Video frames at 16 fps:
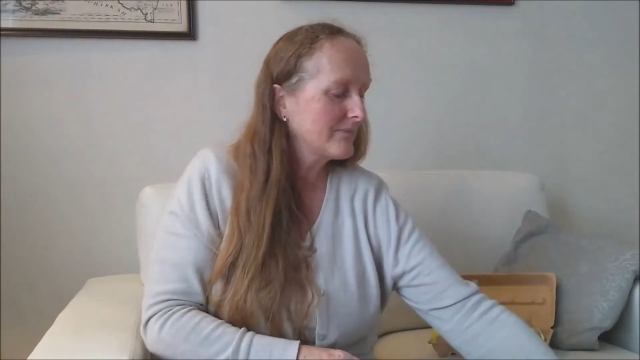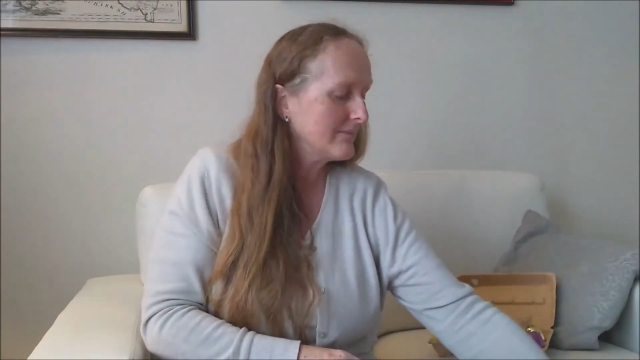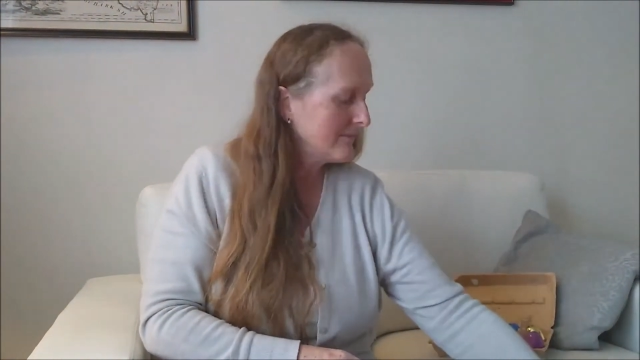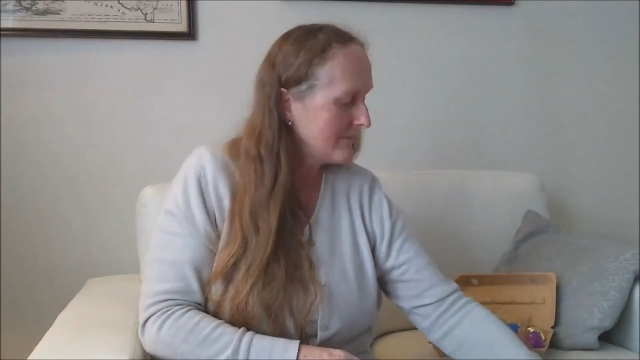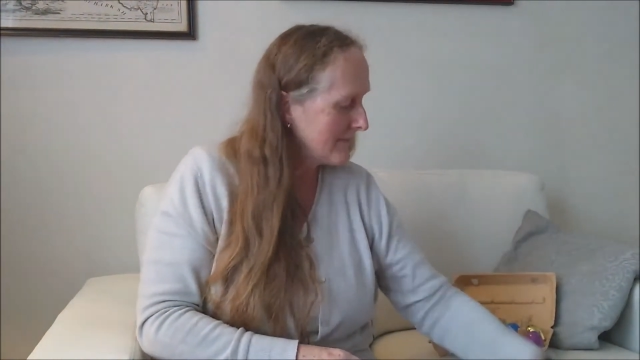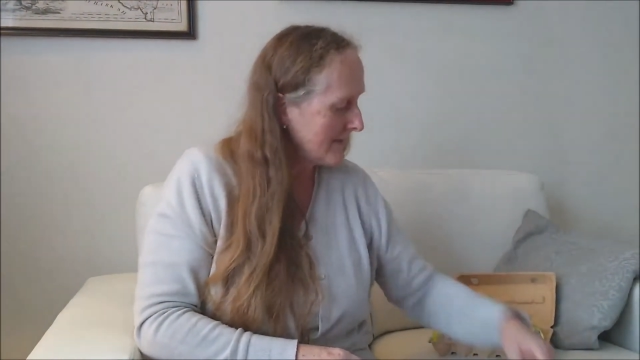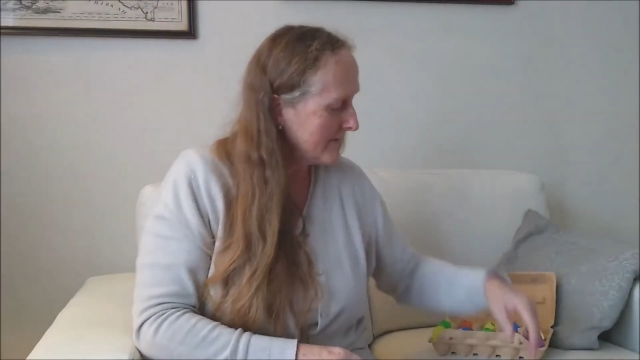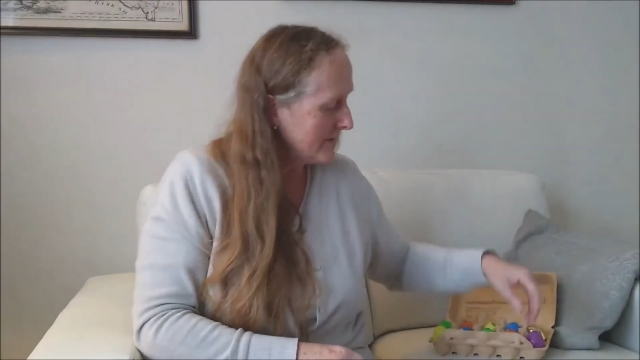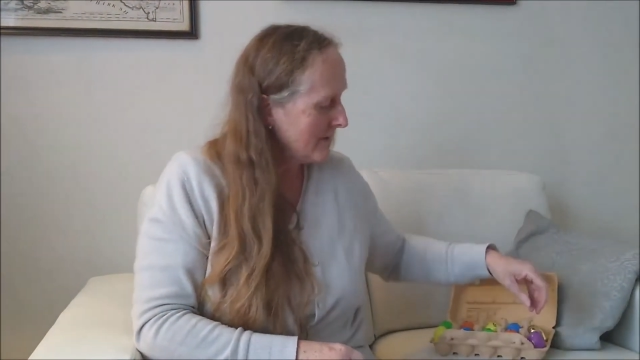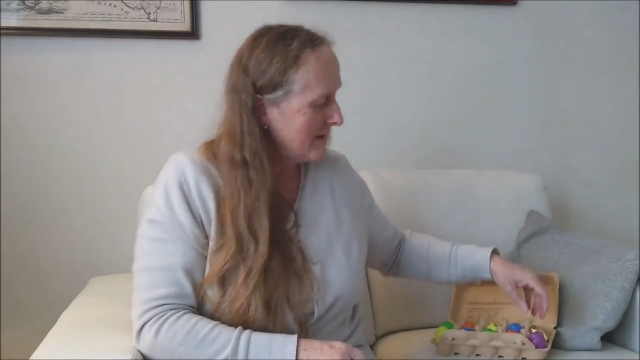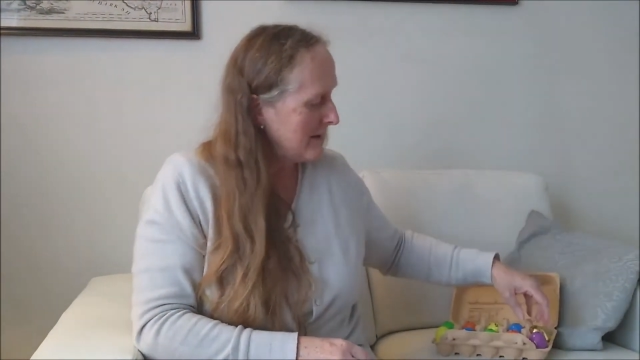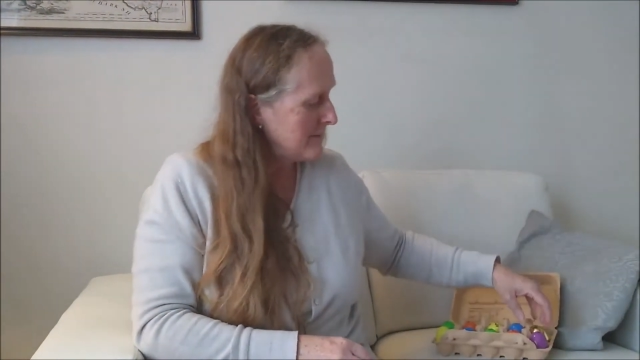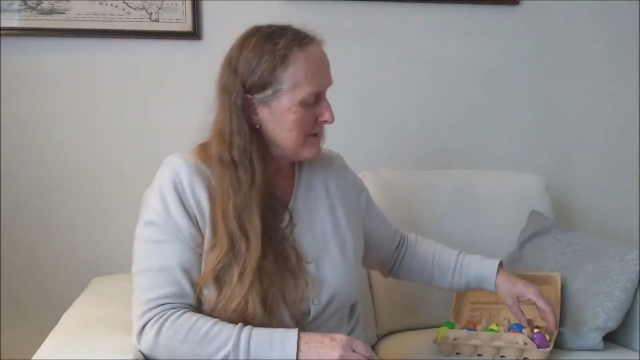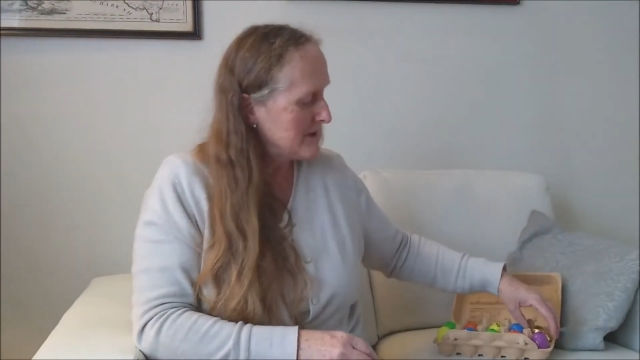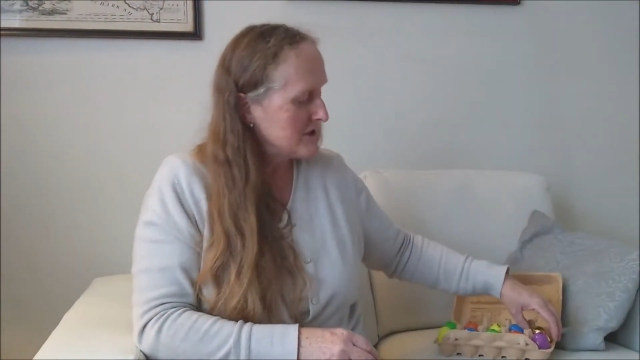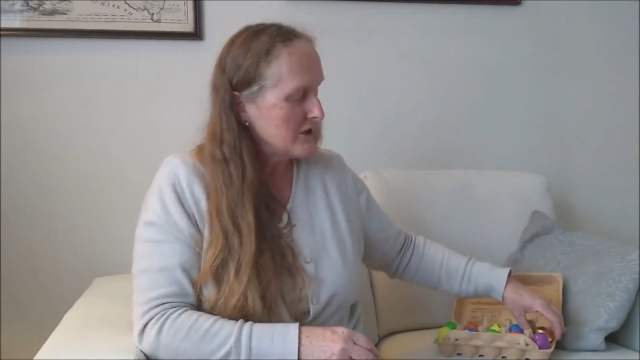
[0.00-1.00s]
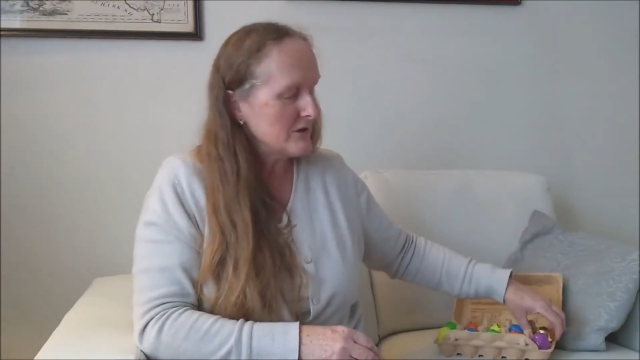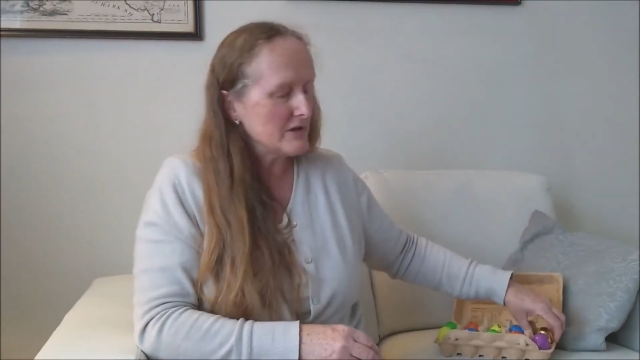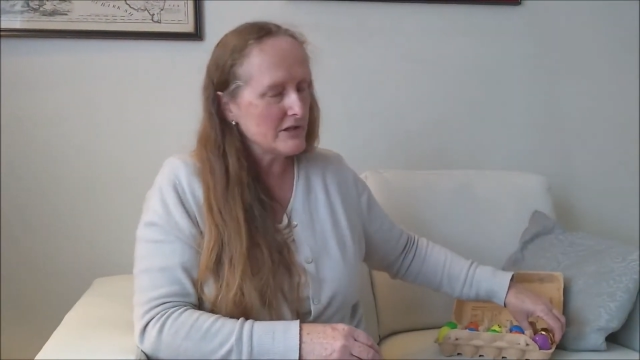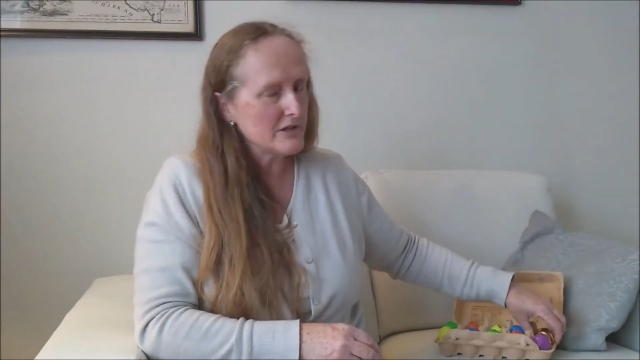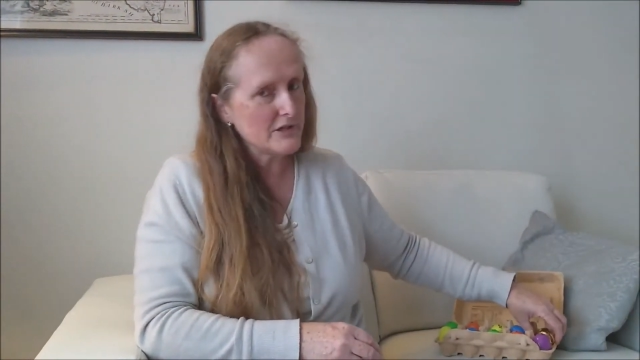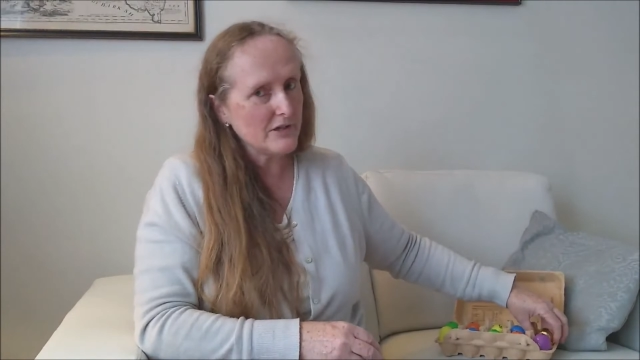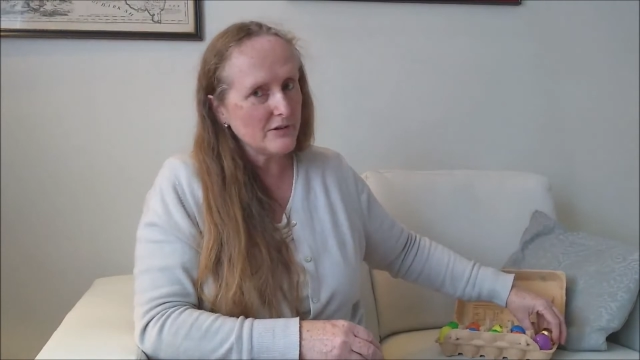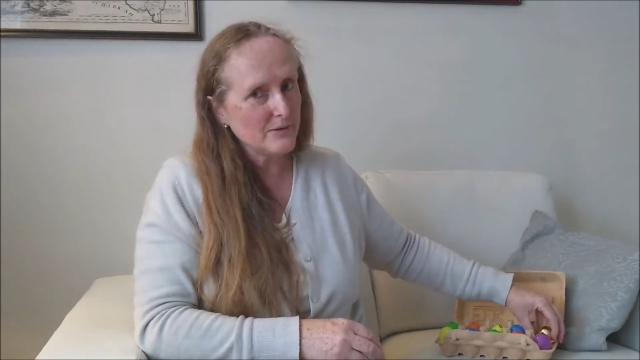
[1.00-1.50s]
so let me show
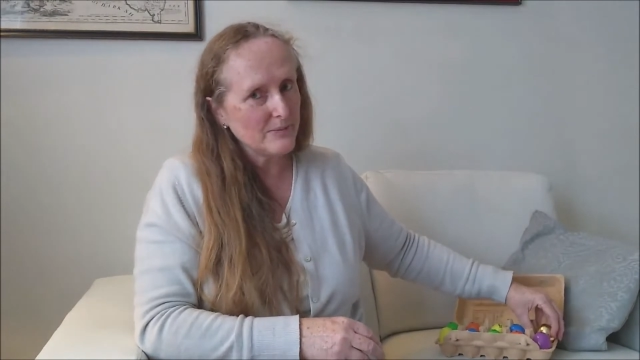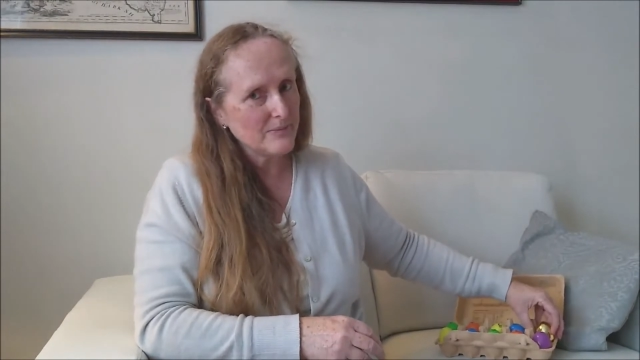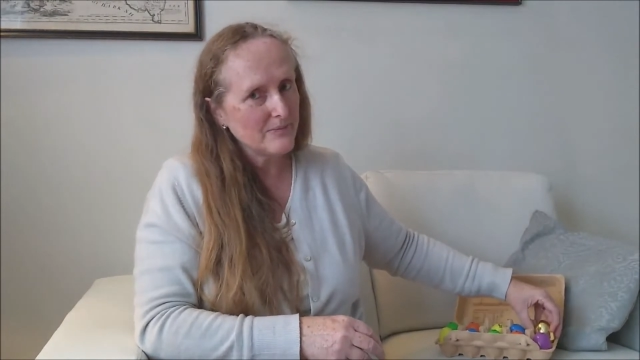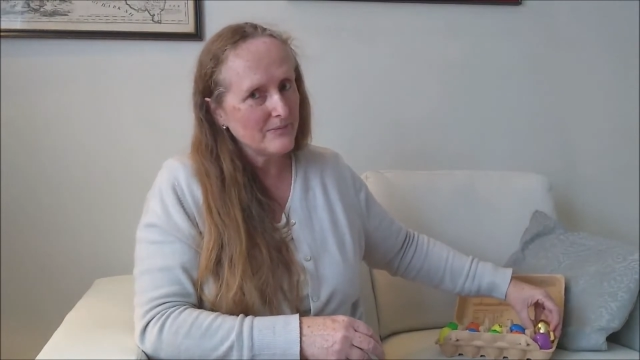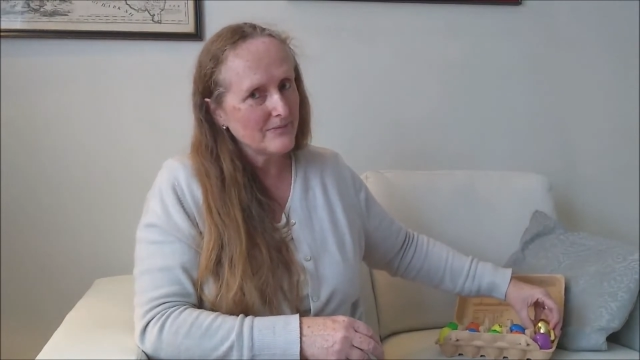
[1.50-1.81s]
it to you.